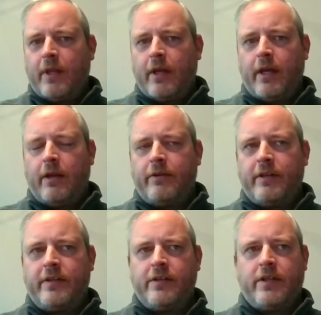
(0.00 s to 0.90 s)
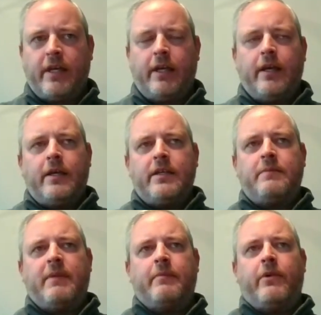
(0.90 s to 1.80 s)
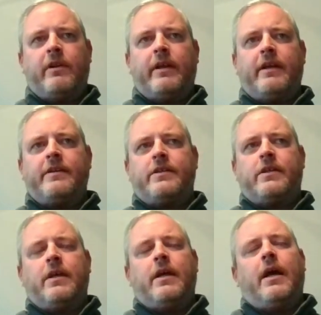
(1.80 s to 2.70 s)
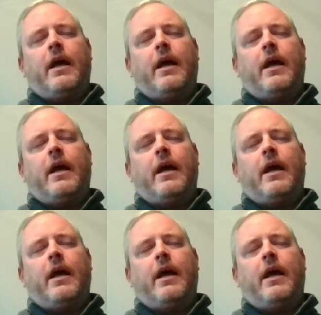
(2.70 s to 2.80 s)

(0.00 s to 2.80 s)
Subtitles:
This is the demand modelling is